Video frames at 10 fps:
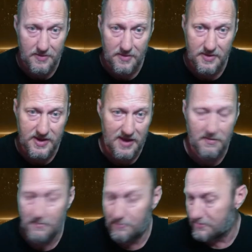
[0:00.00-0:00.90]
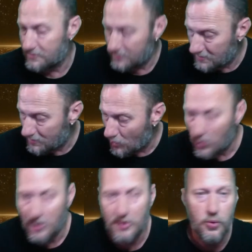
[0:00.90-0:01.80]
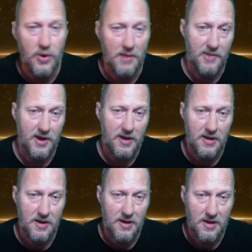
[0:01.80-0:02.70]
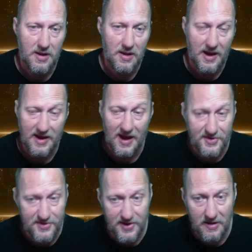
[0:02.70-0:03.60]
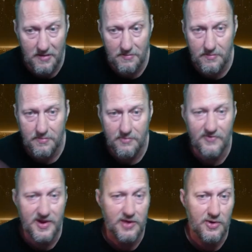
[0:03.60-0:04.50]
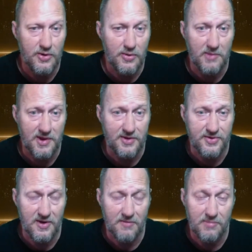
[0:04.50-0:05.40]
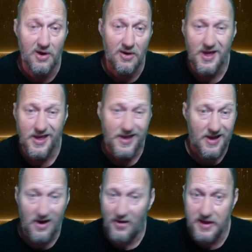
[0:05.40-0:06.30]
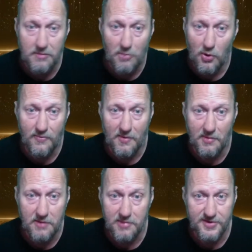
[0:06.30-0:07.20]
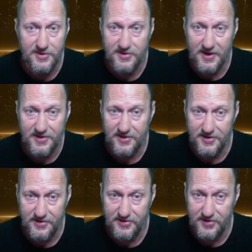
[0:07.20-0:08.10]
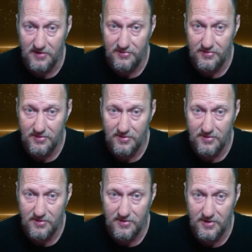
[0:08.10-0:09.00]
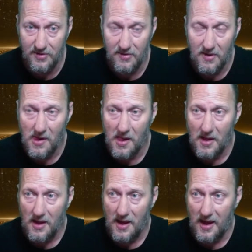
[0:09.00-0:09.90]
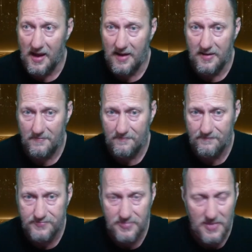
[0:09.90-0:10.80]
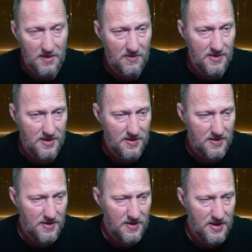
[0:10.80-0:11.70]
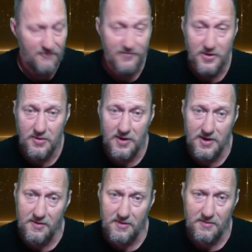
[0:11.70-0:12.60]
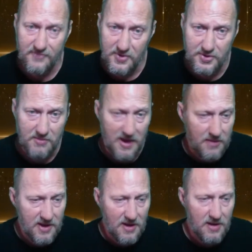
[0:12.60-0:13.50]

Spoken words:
get more equipment. I got some video equipment and stuff, but I'll need more if I'm going to be a success at this stuff, you know. And in the future, maybe rent